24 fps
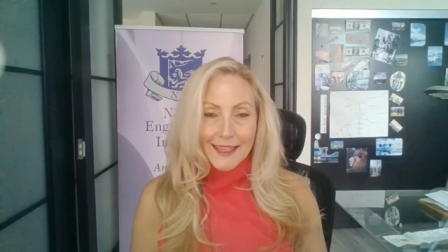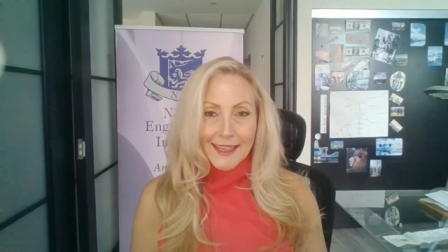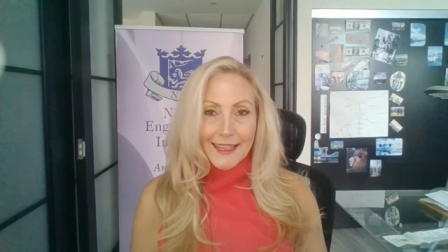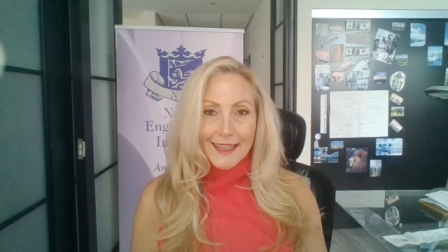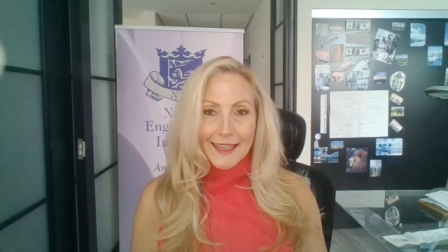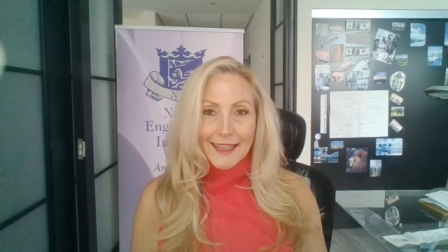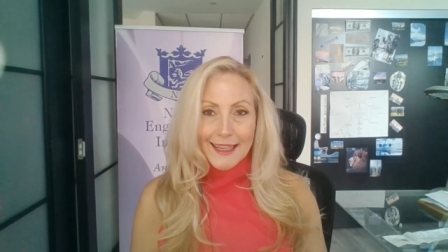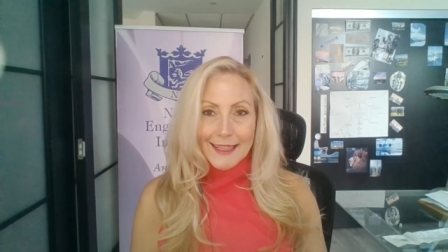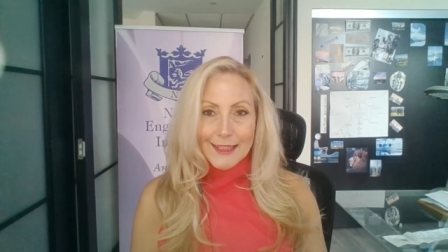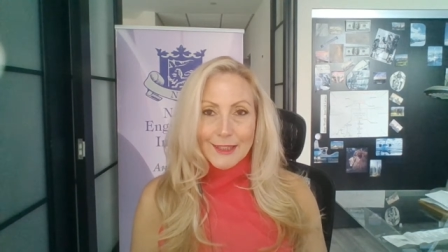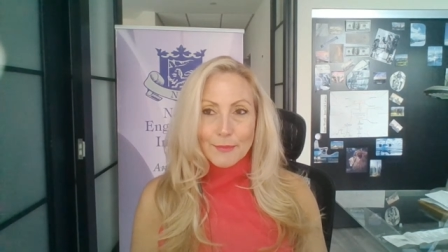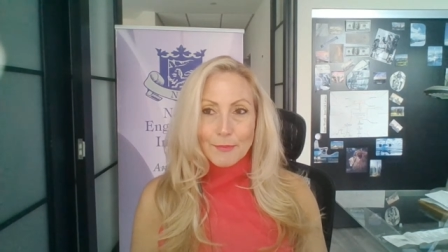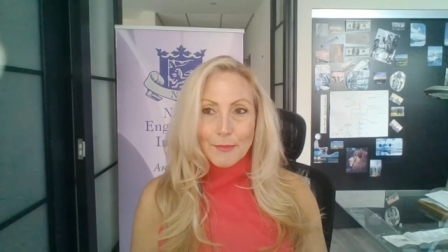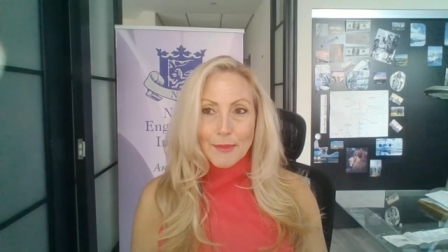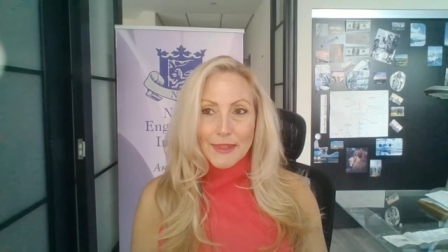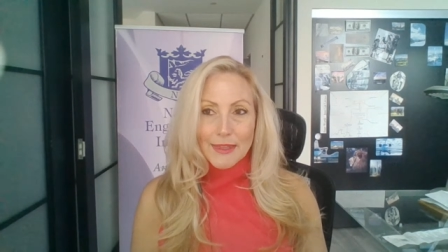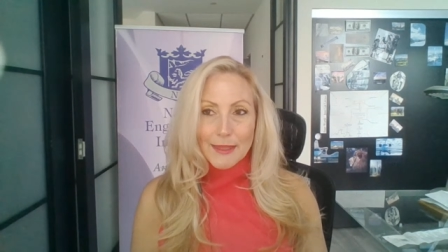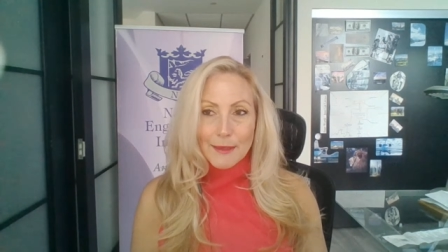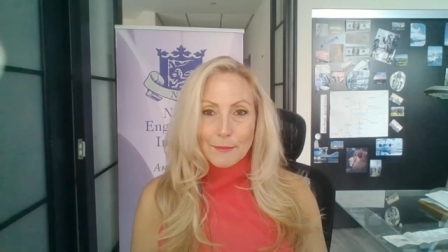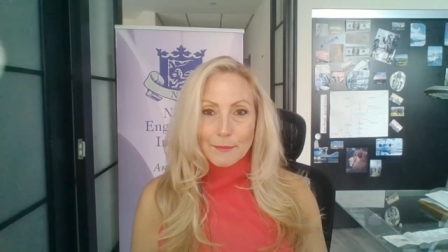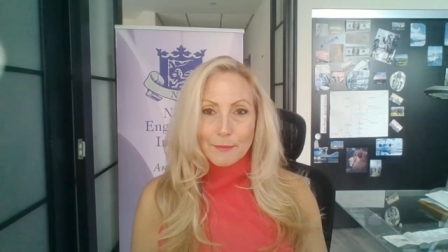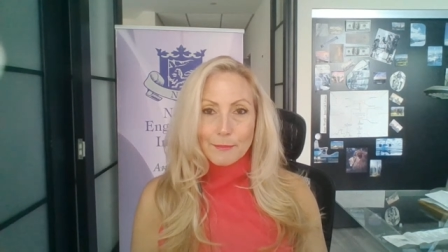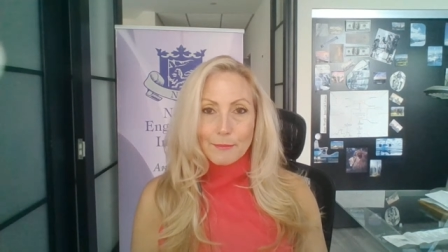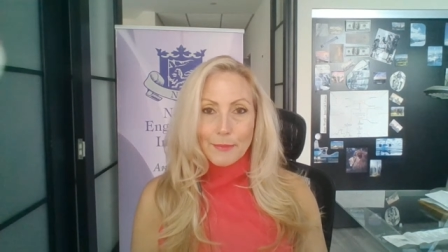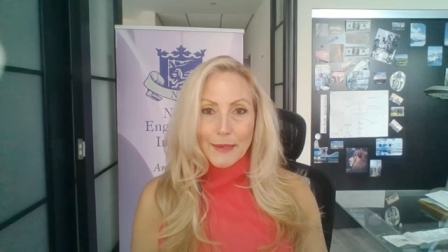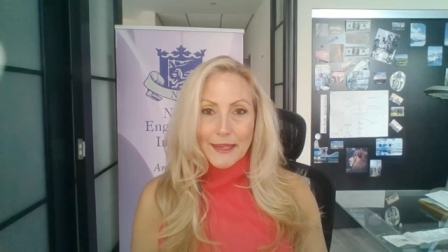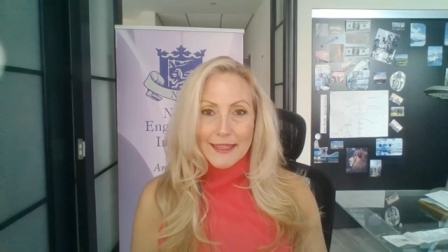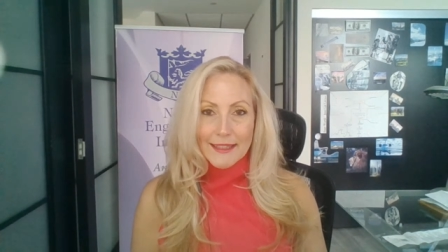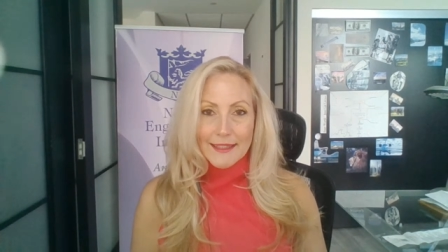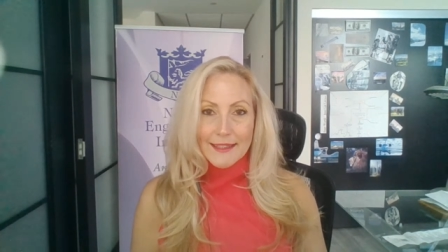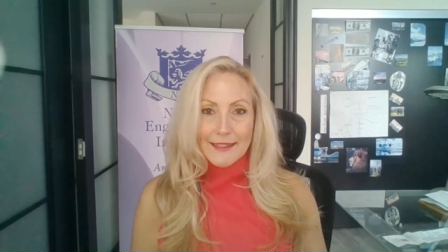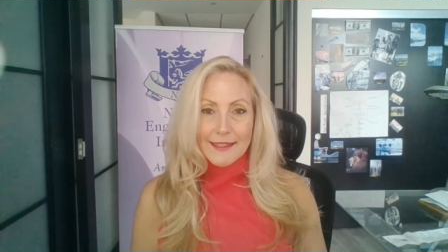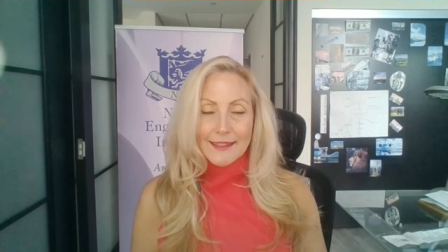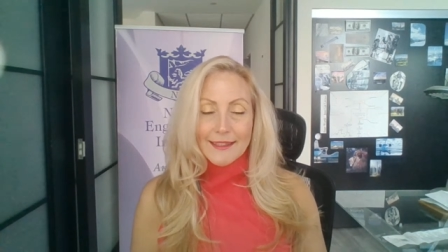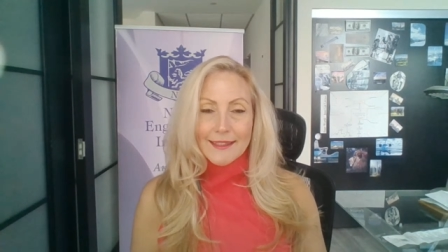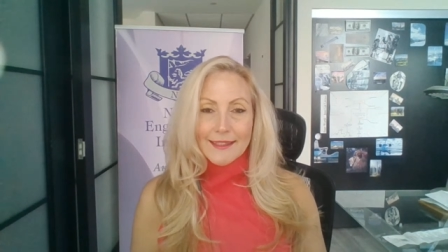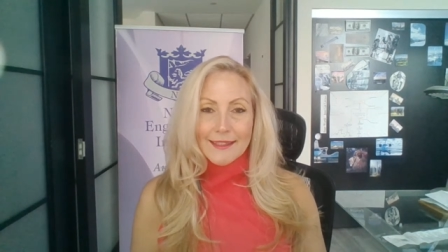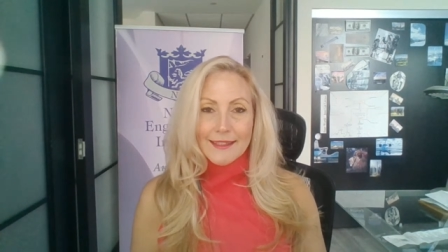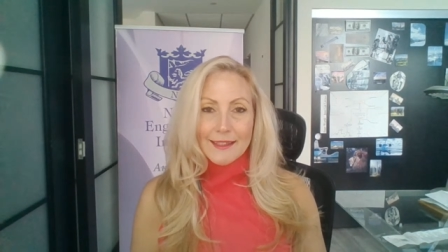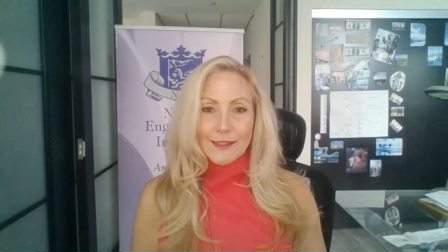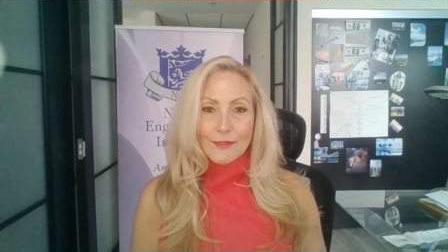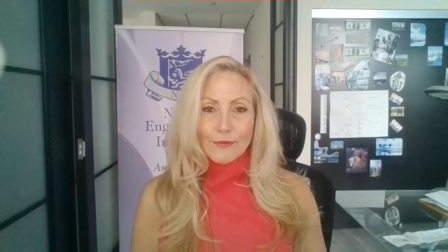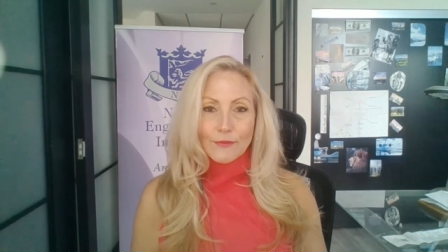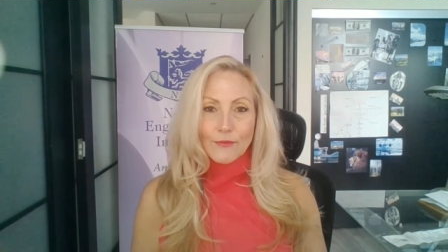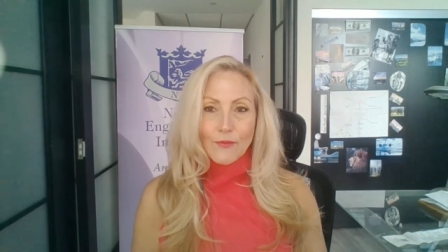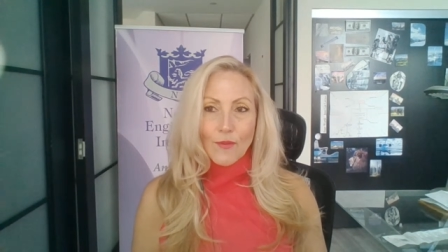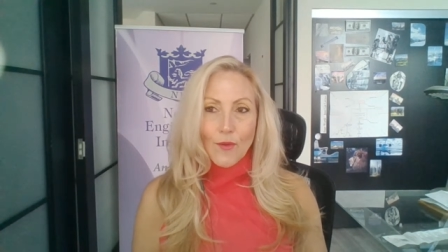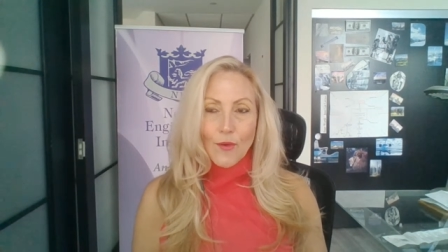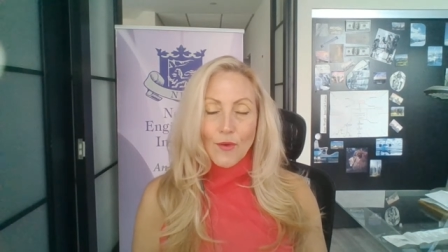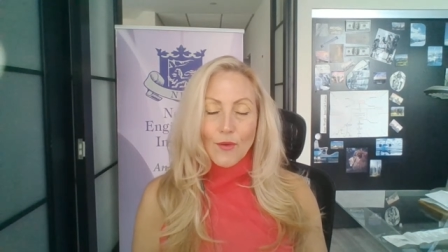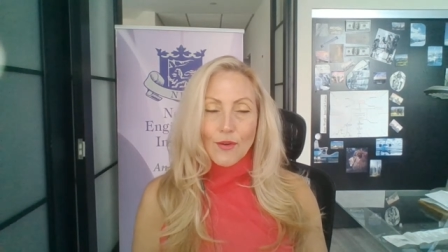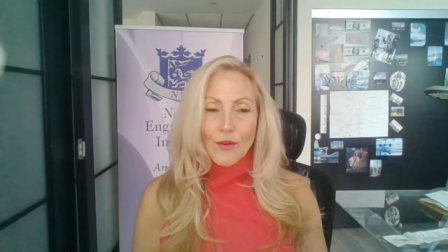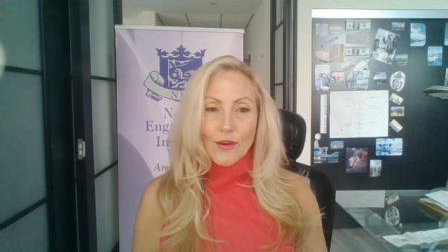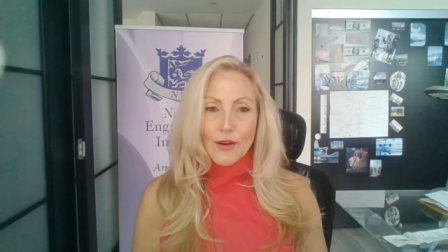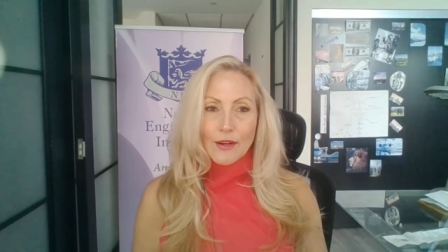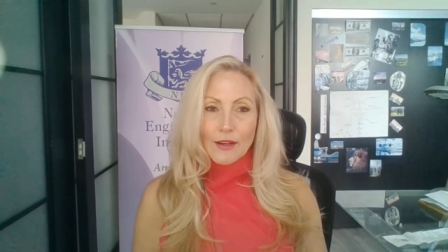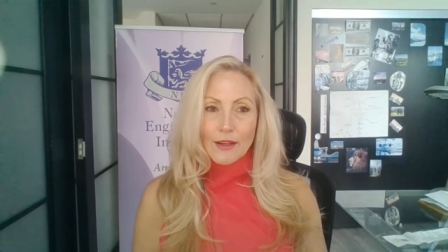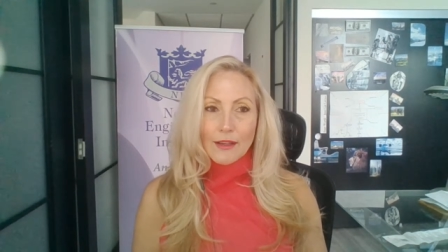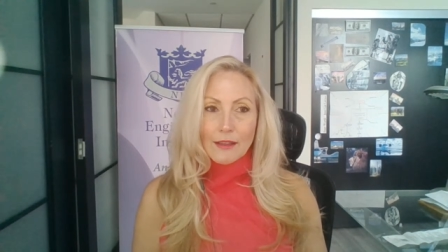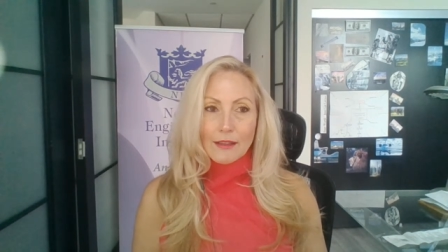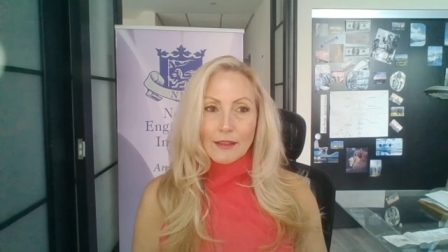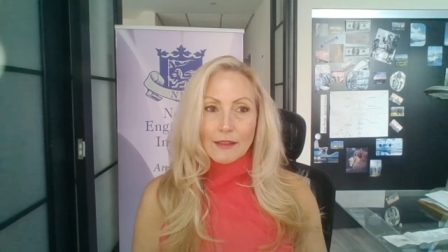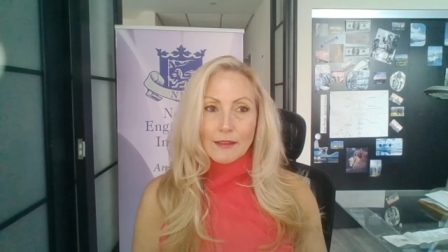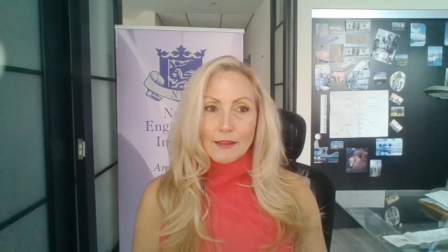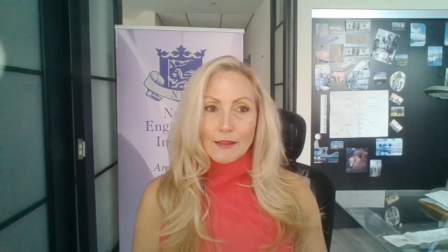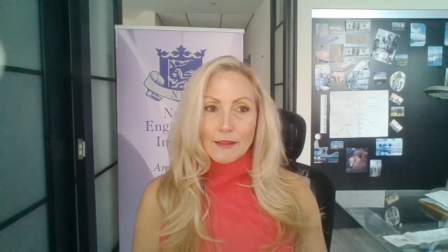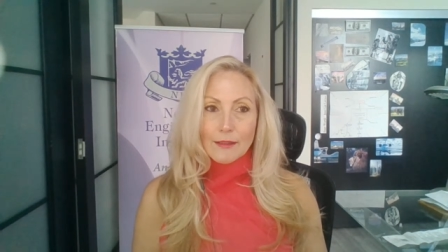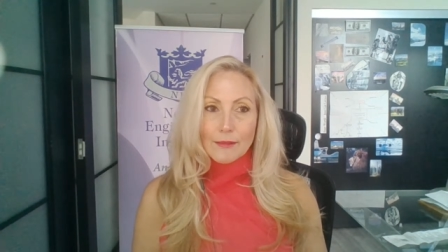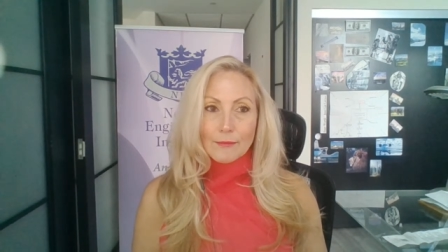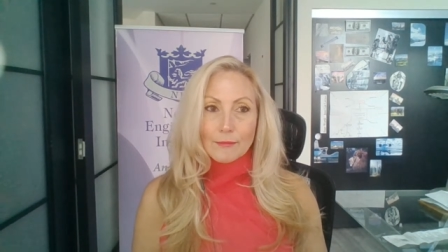It has been the basis for